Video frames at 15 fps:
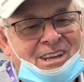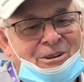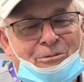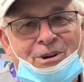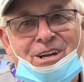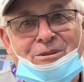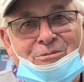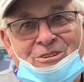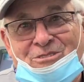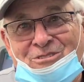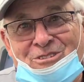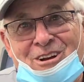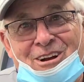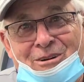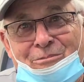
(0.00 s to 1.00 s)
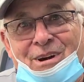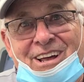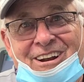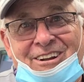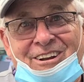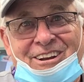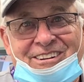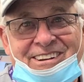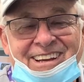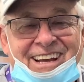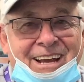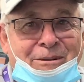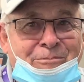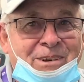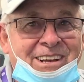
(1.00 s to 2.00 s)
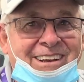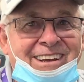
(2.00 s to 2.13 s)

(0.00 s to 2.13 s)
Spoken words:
Ted Williams used to talk about it all the time,